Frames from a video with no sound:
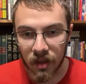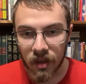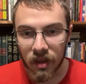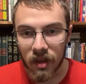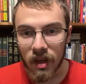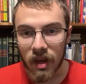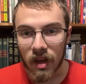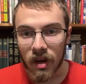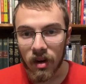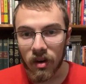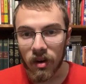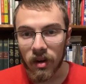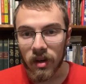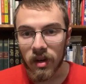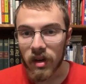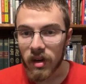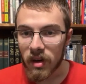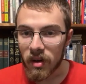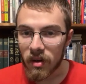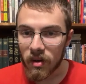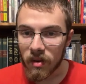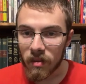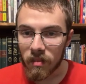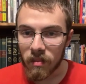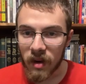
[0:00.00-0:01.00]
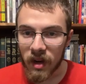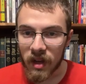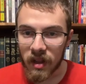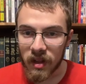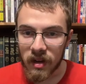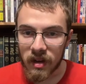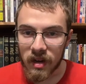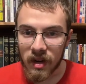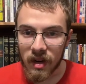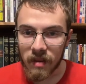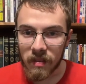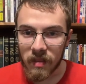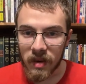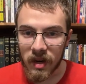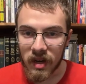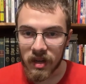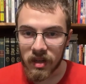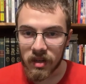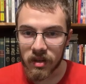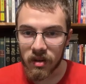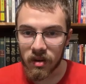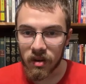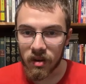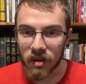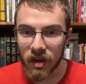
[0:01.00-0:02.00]
get on here by the time I
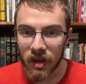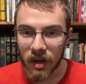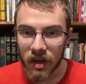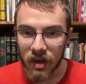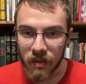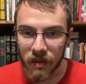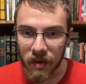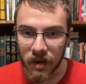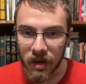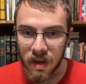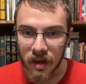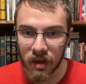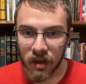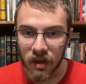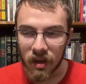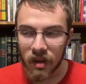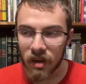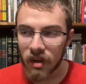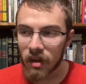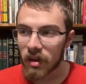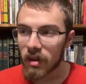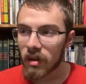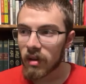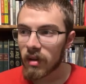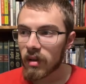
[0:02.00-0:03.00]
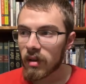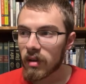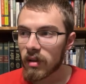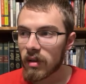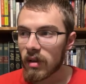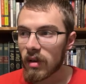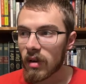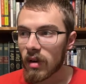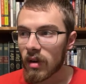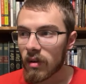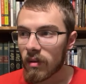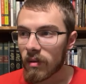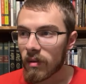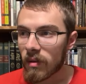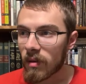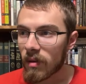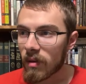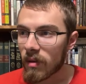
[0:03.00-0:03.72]
start anyway. You know,